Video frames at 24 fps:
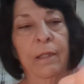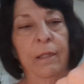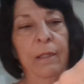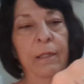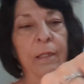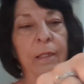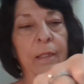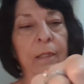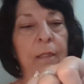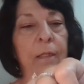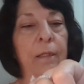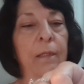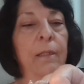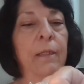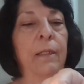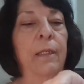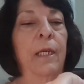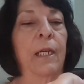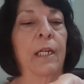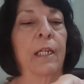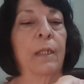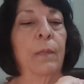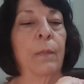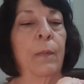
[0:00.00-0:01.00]
It
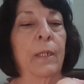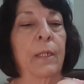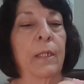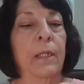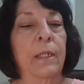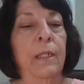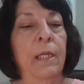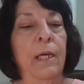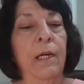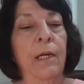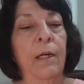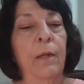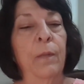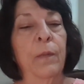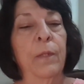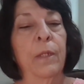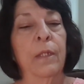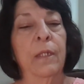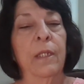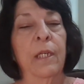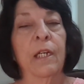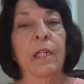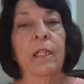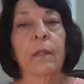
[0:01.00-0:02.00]
takes my steps,
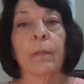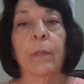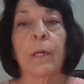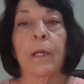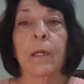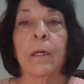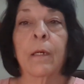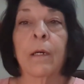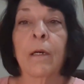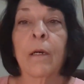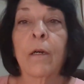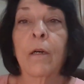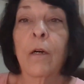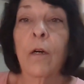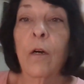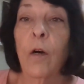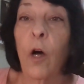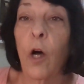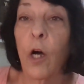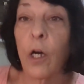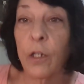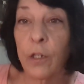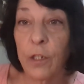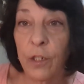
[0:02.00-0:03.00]
it takes my
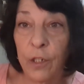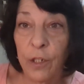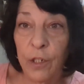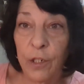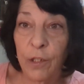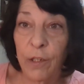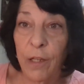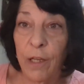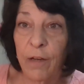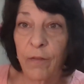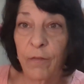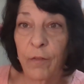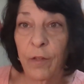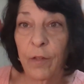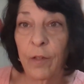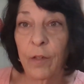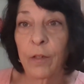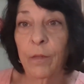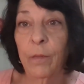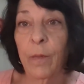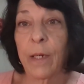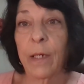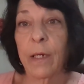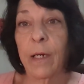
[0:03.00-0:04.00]
oxygen level,
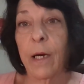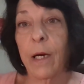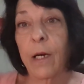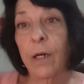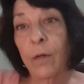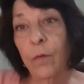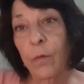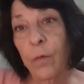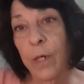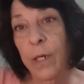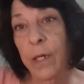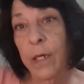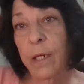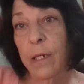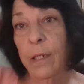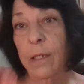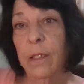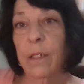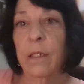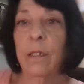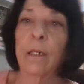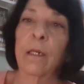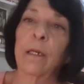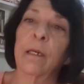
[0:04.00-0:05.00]
my heart
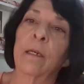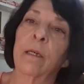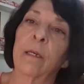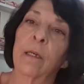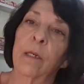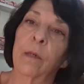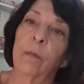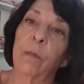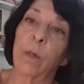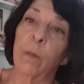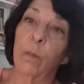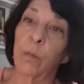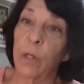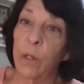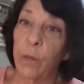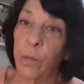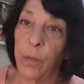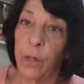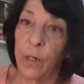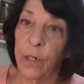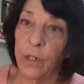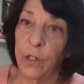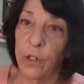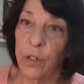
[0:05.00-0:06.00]
rate, my blood
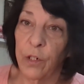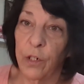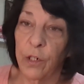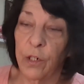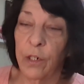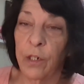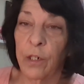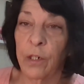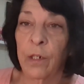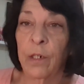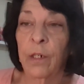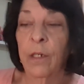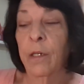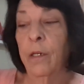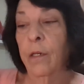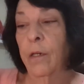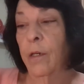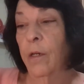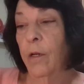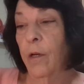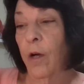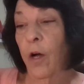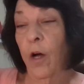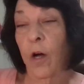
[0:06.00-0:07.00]
pressure,
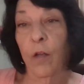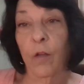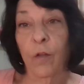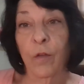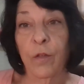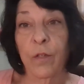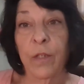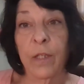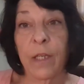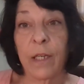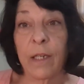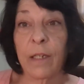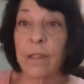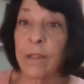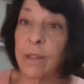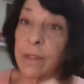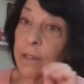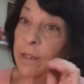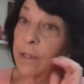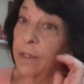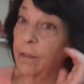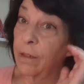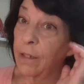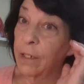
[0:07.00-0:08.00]
all those things.
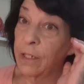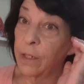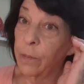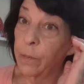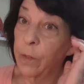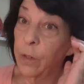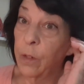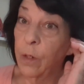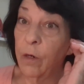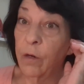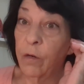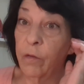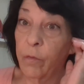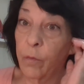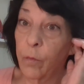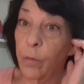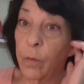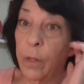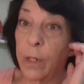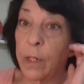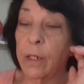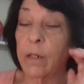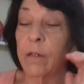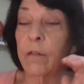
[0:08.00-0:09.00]
And it lets me know
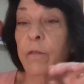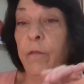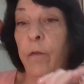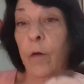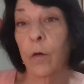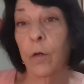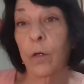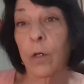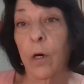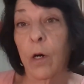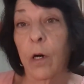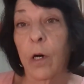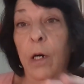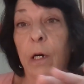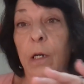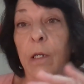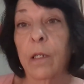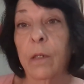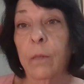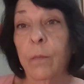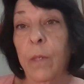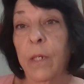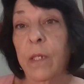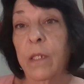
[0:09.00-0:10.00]
when I get a phone call
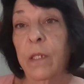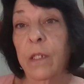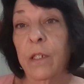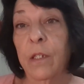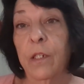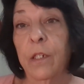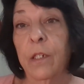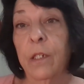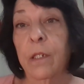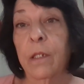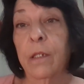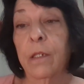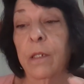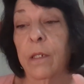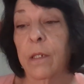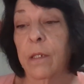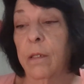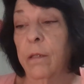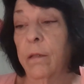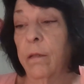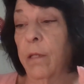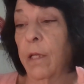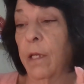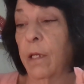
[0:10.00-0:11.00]
and messages
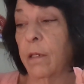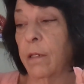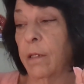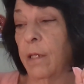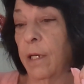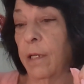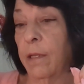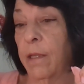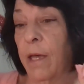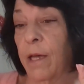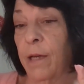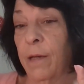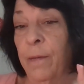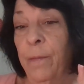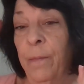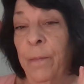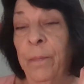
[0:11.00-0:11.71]
and things like that.